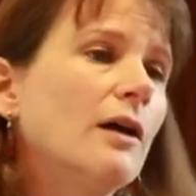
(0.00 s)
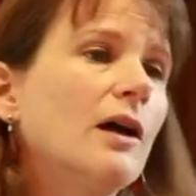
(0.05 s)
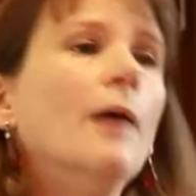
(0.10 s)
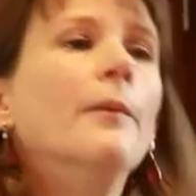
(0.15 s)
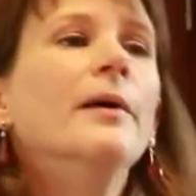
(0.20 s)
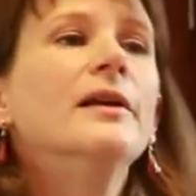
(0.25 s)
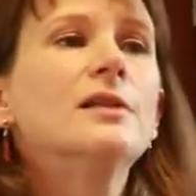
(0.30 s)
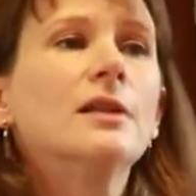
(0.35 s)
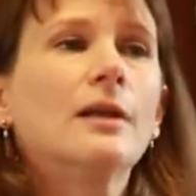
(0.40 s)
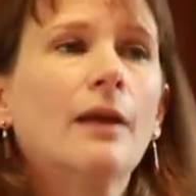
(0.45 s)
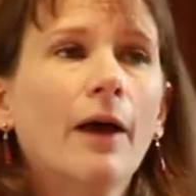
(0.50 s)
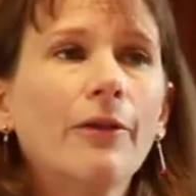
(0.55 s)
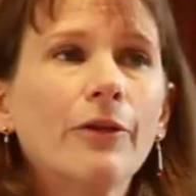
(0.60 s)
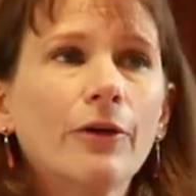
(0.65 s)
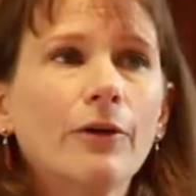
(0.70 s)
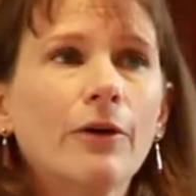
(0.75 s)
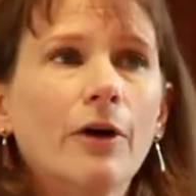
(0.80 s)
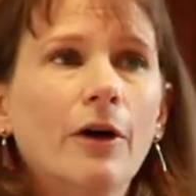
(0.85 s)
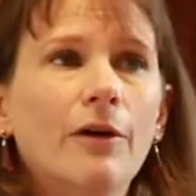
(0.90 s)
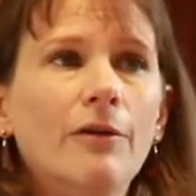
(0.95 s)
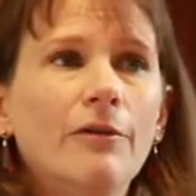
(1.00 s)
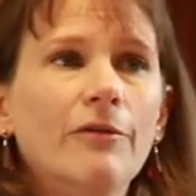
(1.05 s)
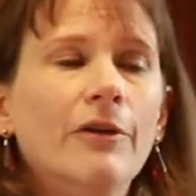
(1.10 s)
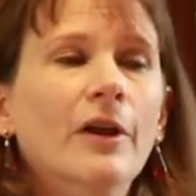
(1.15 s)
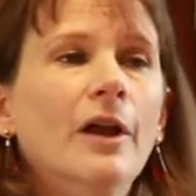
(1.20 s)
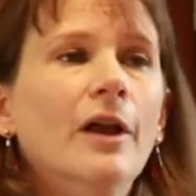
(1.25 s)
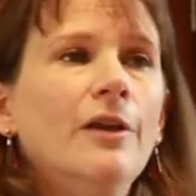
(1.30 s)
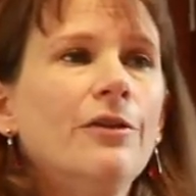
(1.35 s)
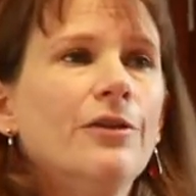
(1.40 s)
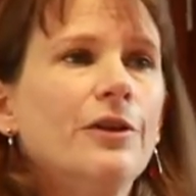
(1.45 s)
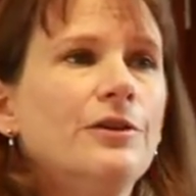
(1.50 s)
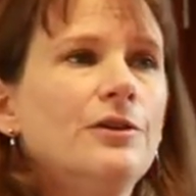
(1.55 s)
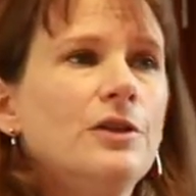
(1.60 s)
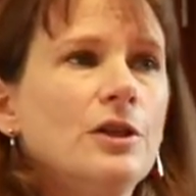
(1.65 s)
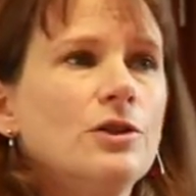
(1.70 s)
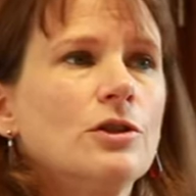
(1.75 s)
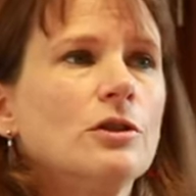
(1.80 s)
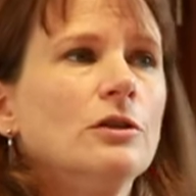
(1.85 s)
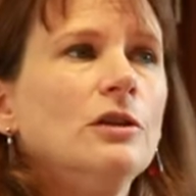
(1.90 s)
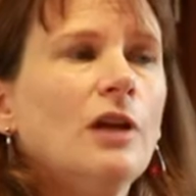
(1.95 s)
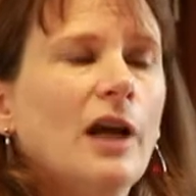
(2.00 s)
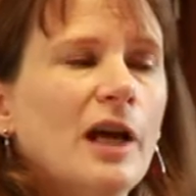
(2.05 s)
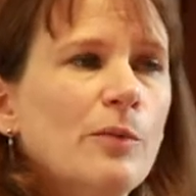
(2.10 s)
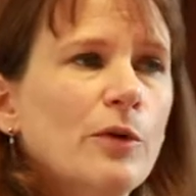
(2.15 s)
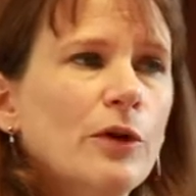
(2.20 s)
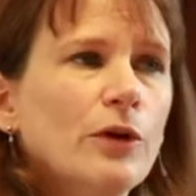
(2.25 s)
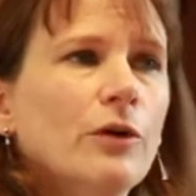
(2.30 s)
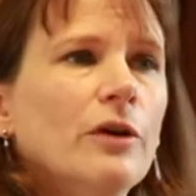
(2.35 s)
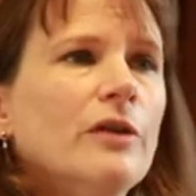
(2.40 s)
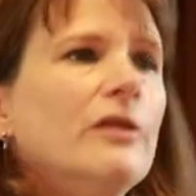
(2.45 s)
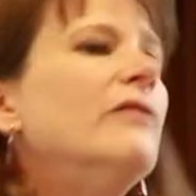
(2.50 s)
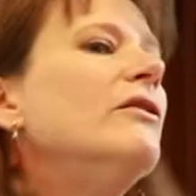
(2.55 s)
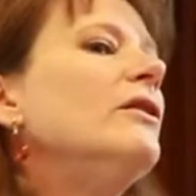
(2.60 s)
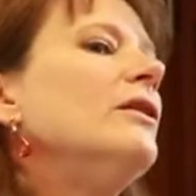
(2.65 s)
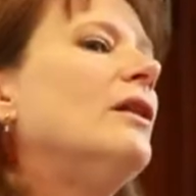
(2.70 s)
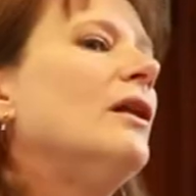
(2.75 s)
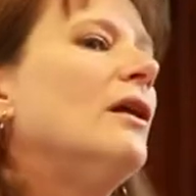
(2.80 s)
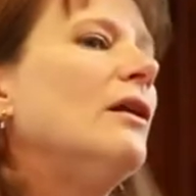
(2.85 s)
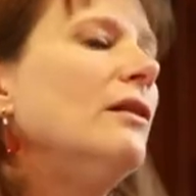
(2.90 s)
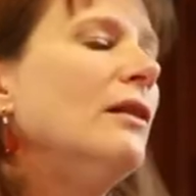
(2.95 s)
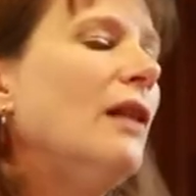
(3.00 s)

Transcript: a, coming together of the digital library or even the